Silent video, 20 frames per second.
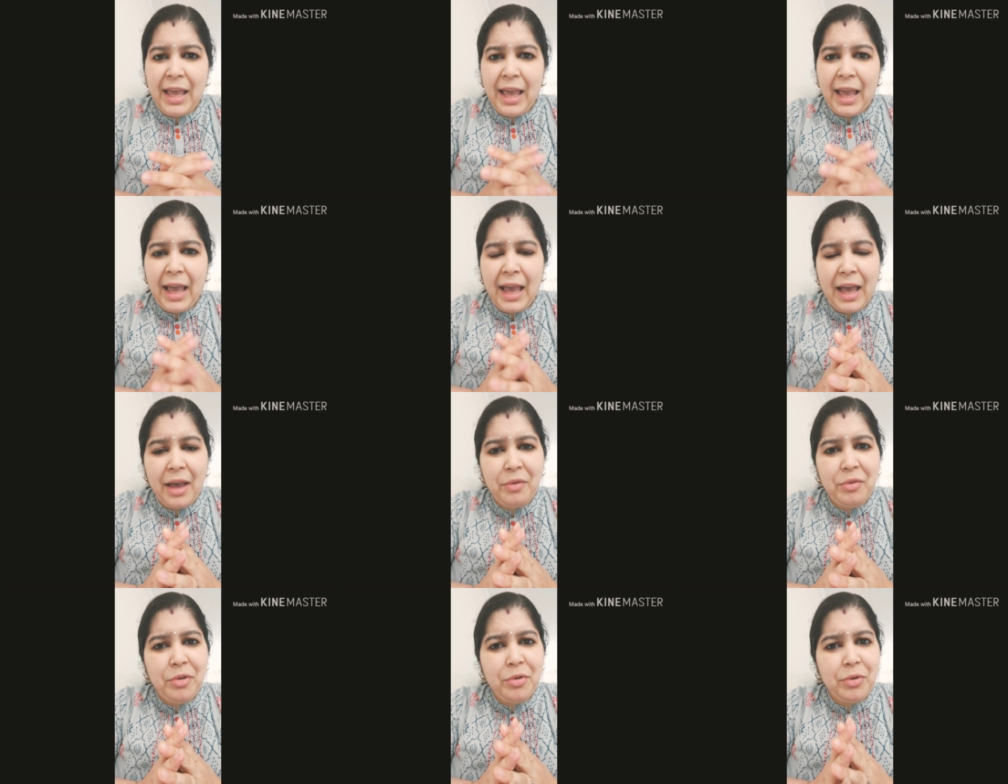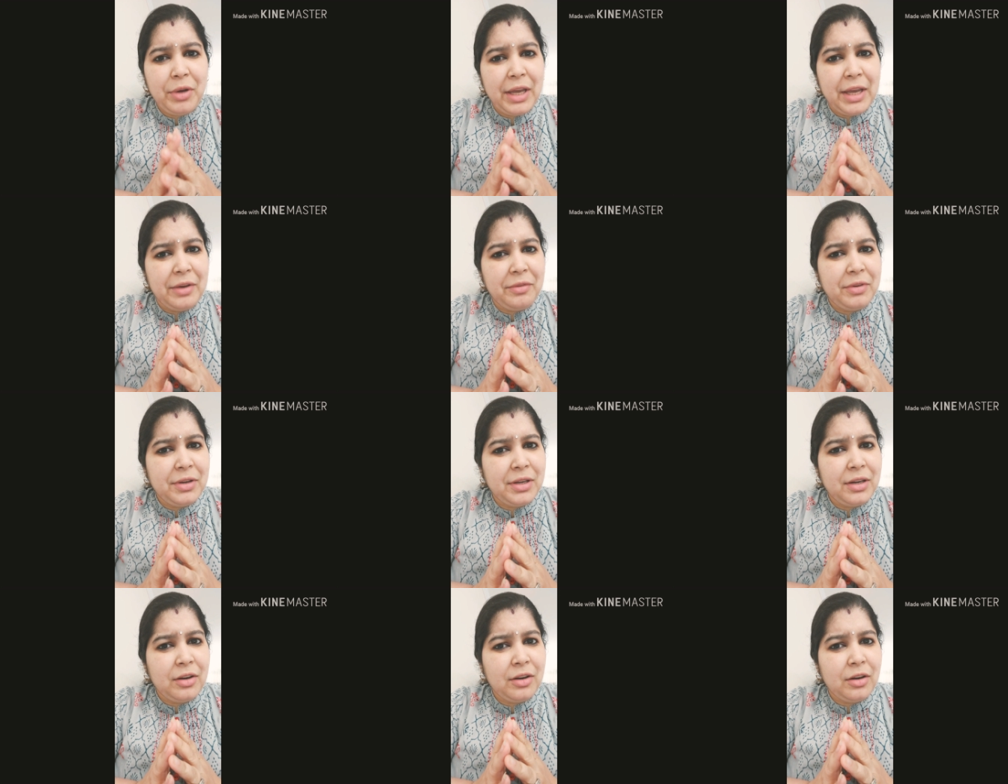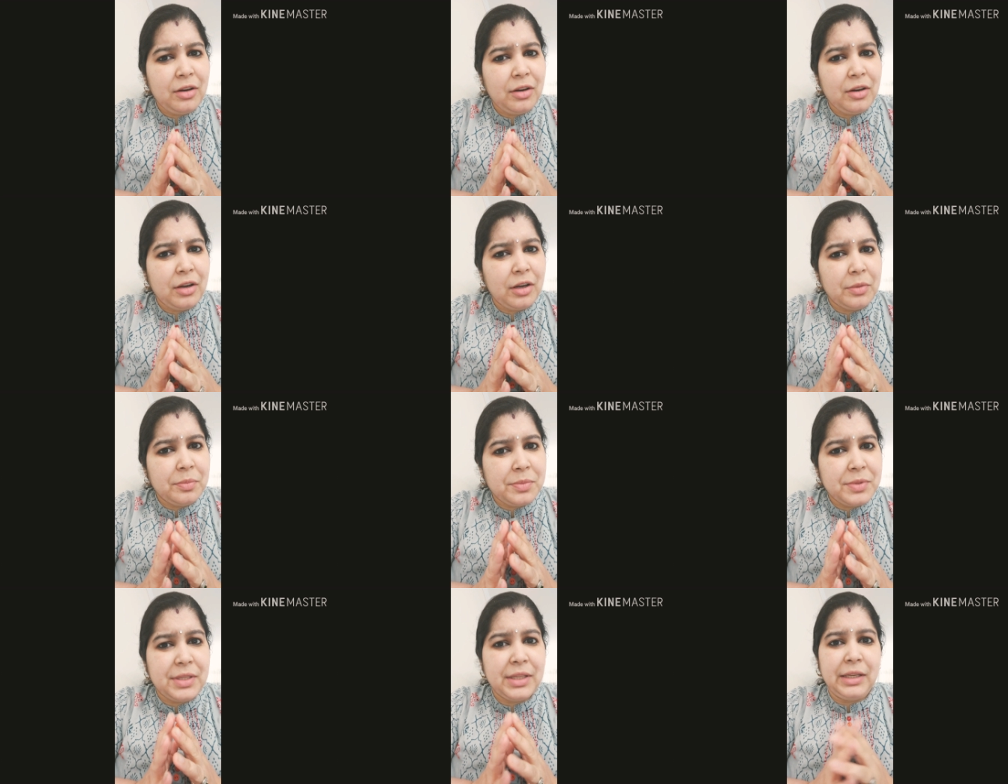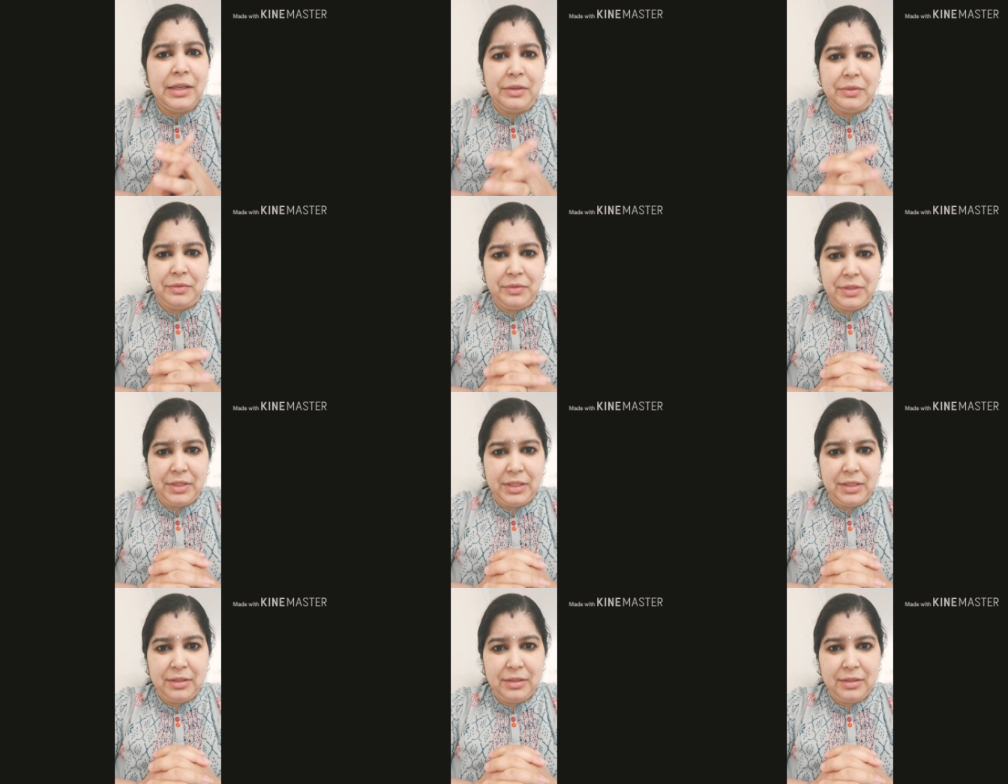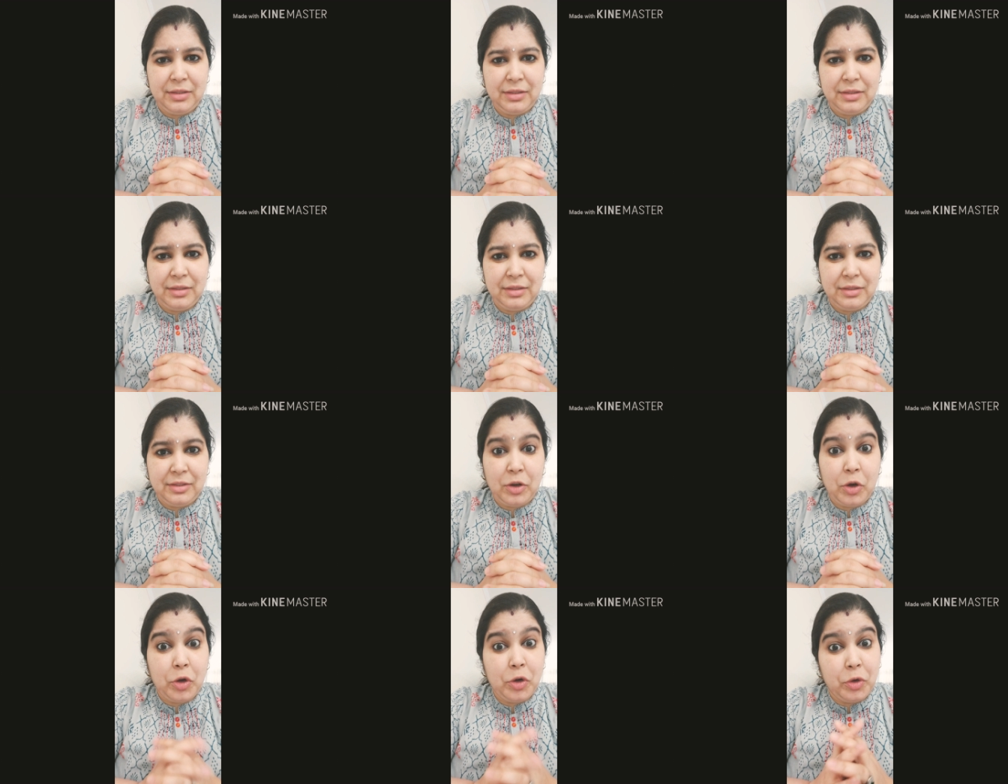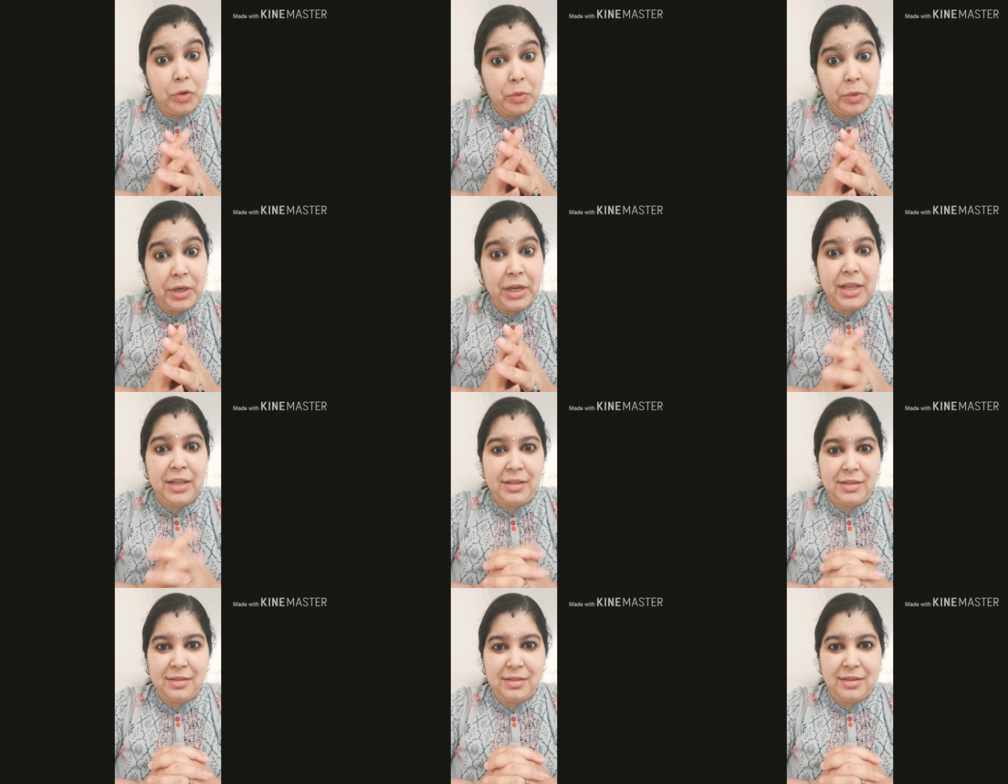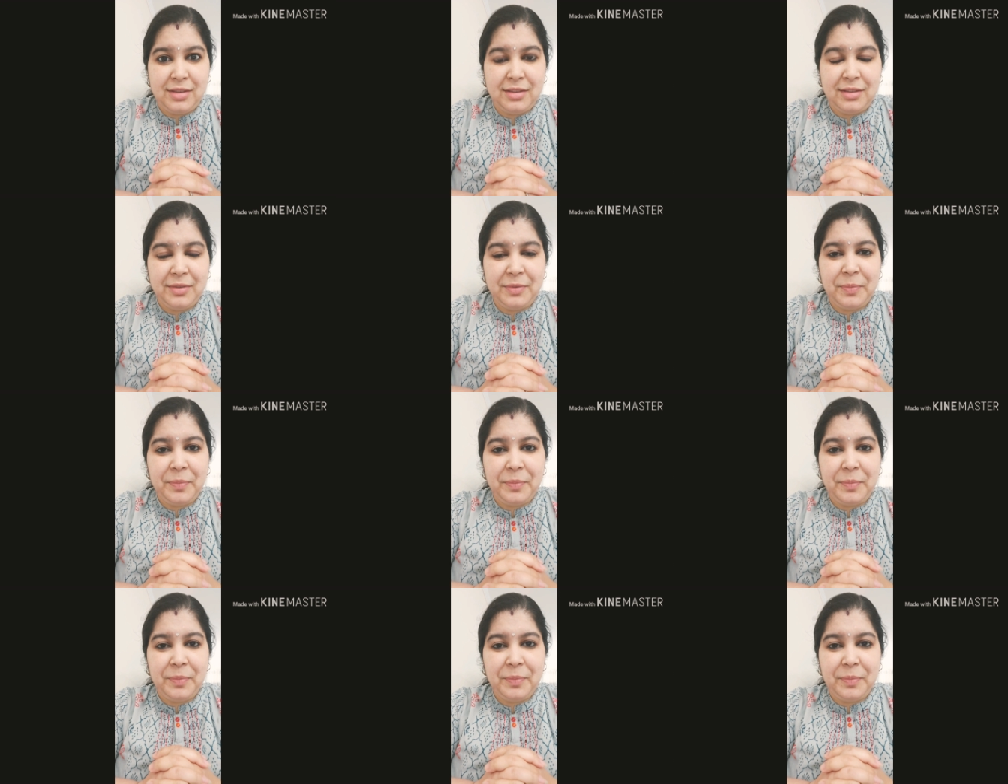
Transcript: Have you ever observed or noticed